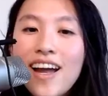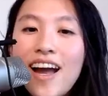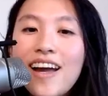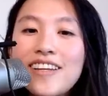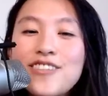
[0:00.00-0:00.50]

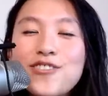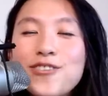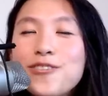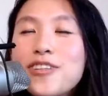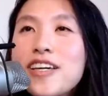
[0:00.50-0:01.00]
and is
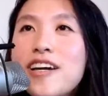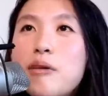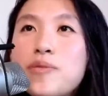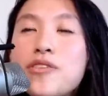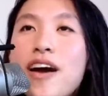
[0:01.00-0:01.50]
truly
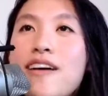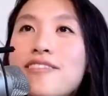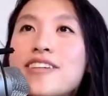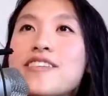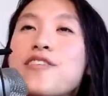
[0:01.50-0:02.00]
up to
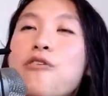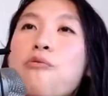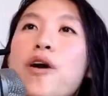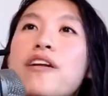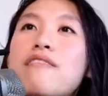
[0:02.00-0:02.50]
every single
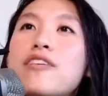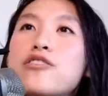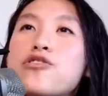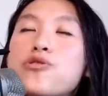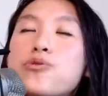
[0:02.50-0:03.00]
one of
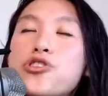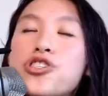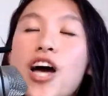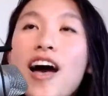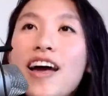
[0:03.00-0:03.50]
us to
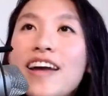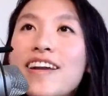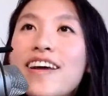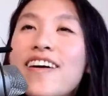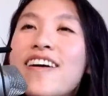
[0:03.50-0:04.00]

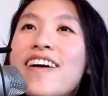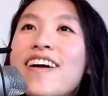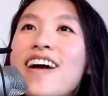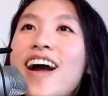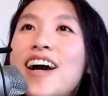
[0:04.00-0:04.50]
shine
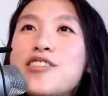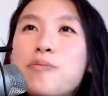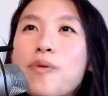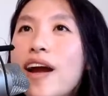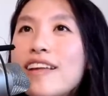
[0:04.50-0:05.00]
as
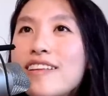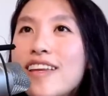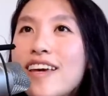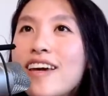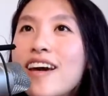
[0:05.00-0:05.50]

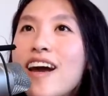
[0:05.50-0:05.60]
brightly,